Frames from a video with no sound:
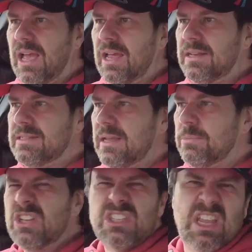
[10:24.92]
And I'm
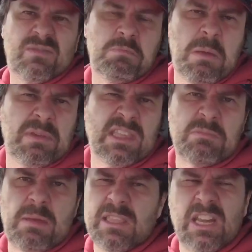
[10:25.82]
going to see if maybe they
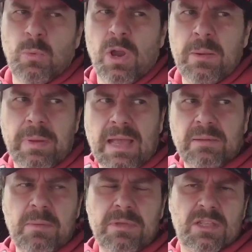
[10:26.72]
don't want it
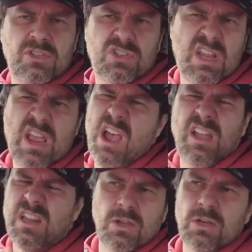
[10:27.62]
back. Maybe they'll just say,
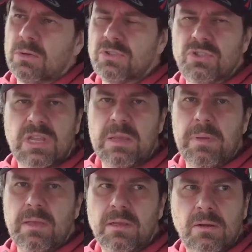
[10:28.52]
"Oh no, just
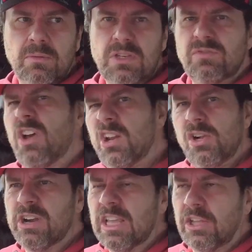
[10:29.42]
keep it. You've
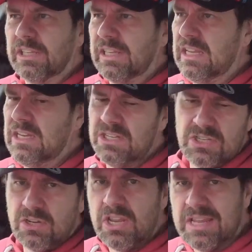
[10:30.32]
already got the keys
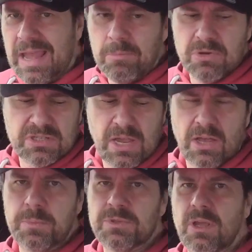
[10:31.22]
and you've got your camera set
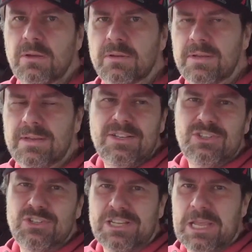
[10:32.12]
up, so
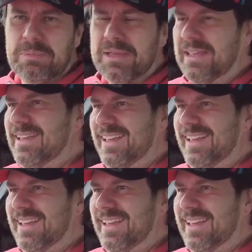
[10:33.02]
just keep it."